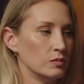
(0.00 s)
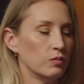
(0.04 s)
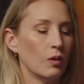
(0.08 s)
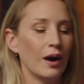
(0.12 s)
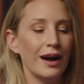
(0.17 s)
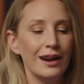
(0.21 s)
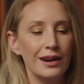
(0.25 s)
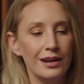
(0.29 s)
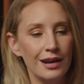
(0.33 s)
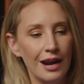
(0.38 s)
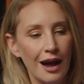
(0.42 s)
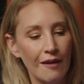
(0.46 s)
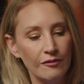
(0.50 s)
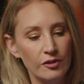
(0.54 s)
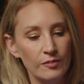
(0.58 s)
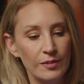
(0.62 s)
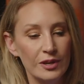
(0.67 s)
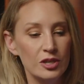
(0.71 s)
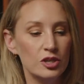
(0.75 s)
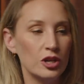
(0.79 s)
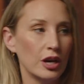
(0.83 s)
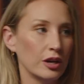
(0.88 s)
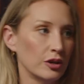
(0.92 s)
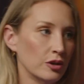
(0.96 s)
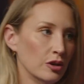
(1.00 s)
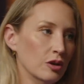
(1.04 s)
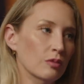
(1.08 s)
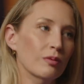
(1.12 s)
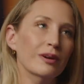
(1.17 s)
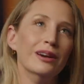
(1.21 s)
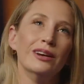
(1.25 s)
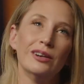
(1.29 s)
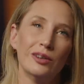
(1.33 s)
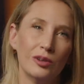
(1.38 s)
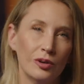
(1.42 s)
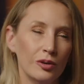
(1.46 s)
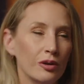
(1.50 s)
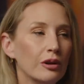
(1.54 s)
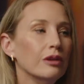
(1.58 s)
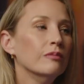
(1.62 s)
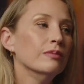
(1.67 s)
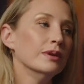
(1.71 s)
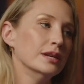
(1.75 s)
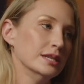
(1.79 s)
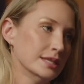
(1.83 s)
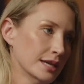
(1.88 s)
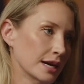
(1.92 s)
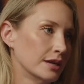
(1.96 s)
Why did it have to be Jakku when it could have
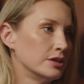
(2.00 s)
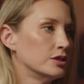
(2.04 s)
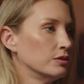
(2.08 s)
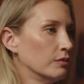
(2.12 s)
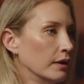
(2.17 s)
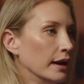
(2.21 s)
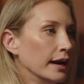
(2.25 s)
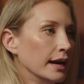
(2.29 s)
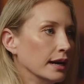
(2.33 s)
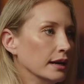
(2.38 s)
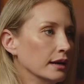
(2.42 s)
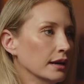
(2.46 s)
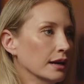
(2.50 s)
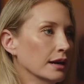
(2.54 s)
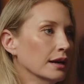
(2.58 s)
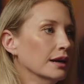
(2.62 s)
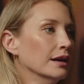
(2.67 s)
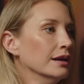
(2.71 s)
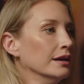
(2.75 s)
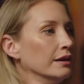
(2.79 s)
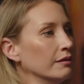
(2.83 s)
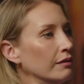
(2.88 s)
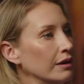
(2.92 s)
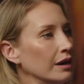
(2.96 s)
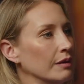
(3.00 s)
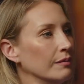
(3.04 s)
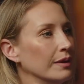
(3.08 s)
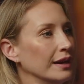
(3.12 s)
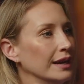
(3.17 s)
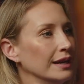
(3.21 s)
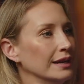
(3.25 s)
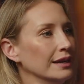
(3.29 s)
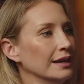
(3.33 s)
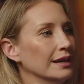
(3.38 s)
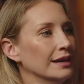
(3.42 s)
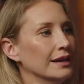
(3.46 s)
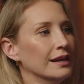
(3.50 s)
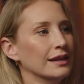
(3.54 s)
been Tatooine? You know what I mean?